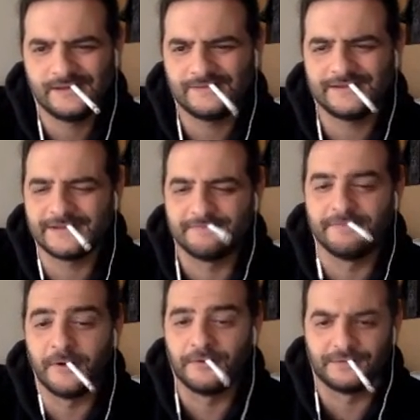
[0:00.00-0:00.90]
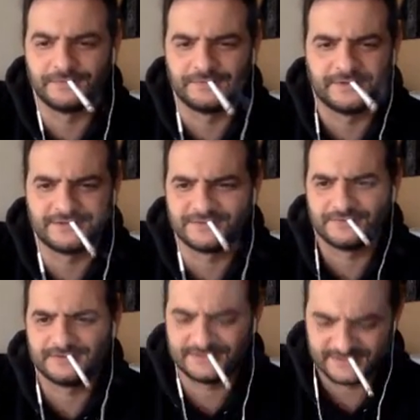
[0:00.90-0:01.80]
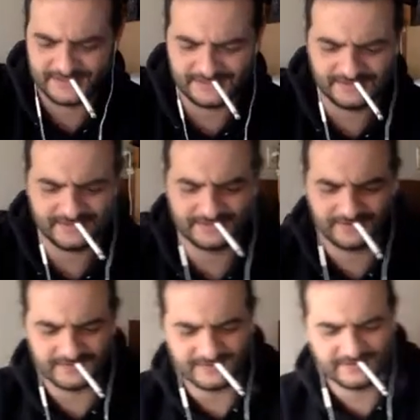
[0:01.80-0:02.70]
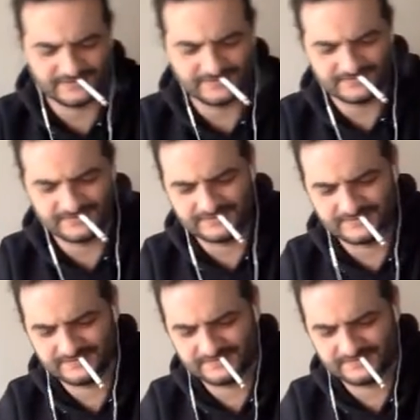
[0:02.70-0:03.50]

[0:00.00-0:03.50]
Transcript: I've got like multiple pictures with this guy. That's all he does is just.